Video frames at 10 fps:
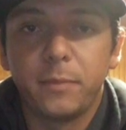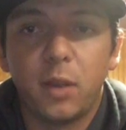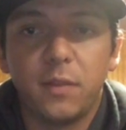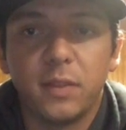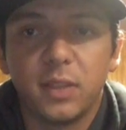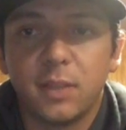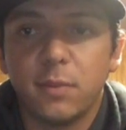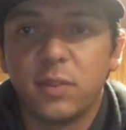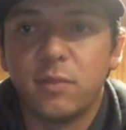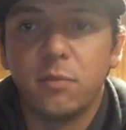obviously because
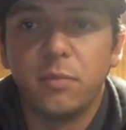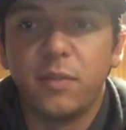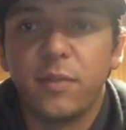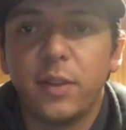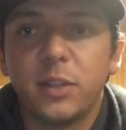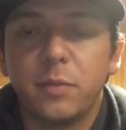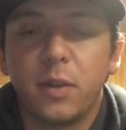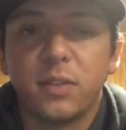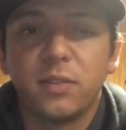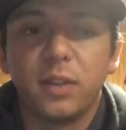most of them would be French, but
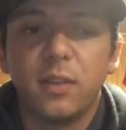also